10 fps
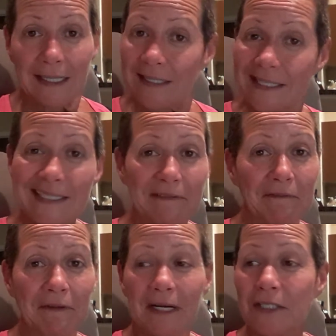this
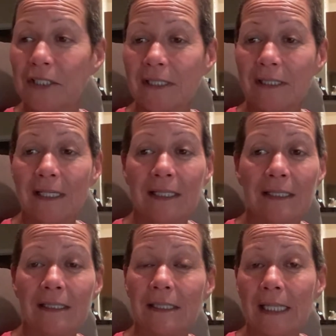infection
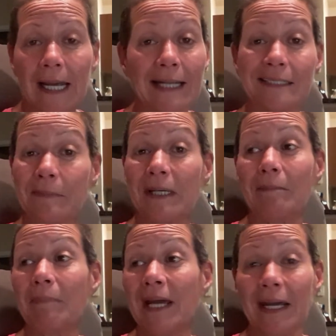has me
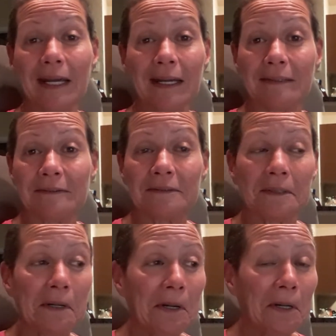in pain.
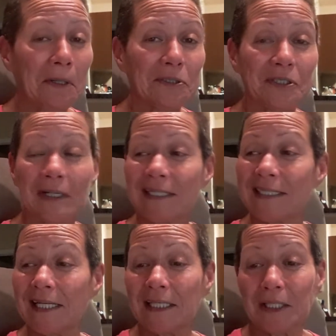So I was
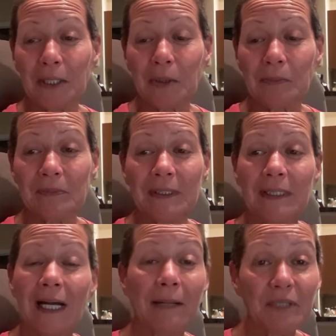like, no,
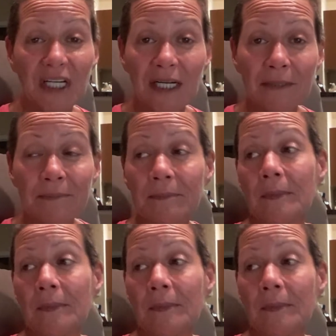I'm done.